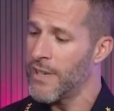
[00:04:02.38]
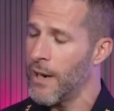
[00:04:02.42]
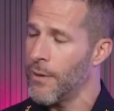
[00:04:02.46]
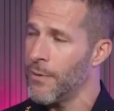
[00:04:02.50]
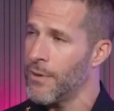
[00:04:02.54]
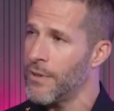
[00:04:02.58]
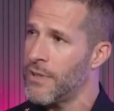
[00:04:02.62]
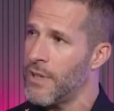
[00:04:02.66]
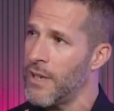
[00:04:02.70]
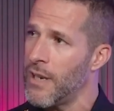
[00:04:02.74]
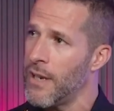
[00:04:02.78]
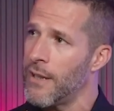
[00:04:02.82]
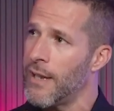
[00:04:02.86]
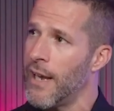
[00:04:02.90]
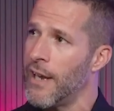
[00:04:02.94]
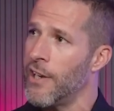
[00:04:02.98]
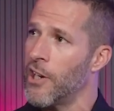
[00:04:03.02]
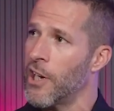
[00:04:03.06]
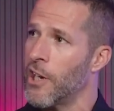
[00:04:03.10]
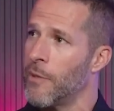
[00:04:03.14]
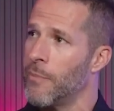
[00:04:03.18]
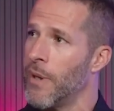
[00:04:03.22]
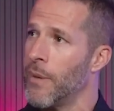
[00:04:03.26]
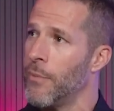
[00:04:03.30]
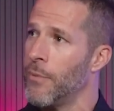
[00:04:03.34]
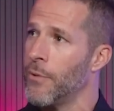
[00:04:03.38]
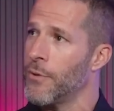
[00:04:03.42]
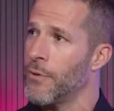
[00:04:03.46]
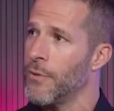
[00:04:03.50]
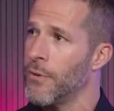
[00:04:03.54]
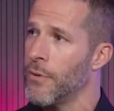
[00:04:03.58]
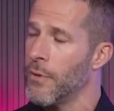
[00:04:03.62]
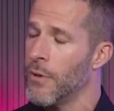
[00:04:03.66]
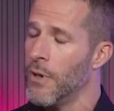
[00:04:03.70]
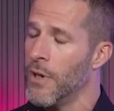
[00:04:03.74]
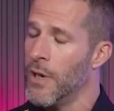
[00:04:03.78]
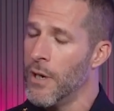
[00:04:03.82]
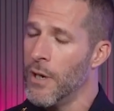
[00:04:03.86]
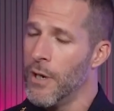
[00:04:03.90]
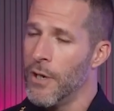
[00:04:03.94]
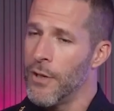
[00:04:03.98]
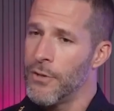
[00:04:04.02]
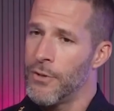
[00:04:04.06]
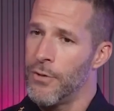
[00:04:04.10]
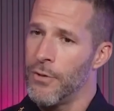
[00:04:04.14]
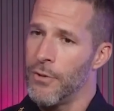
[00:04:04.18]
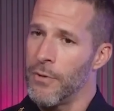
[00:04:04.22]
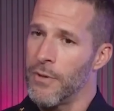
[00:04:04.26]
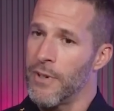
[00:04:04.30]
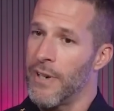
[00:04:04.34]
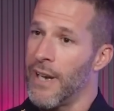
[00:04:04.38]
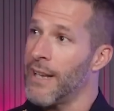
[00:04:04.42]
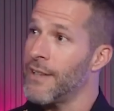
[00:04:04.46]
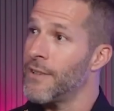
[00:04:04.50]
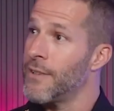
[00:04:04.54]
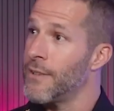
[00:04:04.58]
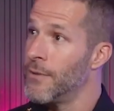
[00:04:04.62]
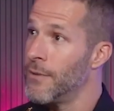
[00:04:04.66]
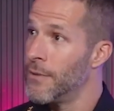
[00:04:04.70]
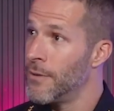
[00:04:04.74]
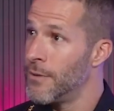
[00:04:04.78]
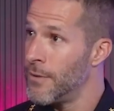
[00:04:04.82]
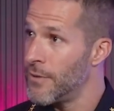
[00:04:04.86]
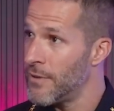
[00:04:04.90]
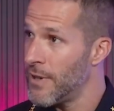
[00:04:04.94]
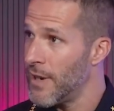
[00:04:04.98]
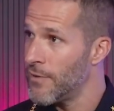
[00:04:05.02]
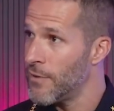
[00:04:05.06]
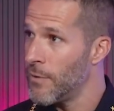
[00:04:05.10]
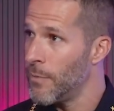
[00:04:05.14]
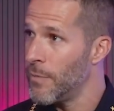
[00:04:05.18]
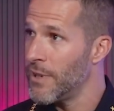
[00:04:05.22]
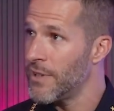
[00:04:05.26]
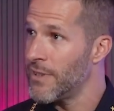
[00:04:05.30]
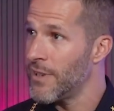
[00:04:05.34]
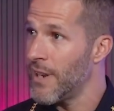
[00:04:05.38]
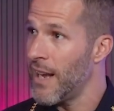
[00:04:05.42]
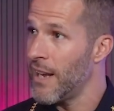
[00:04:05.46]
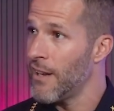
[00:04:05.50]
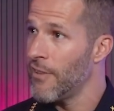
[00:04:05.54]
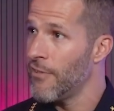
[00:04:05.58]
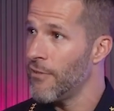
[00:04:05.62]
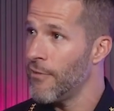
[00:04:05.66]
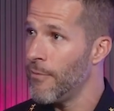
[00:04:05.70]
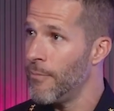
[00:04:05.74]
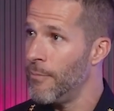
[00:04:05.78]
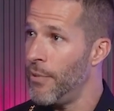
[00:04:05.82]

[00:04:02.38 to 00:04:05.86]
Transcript: guaranteed that you're going to be able to get to save somebody's life.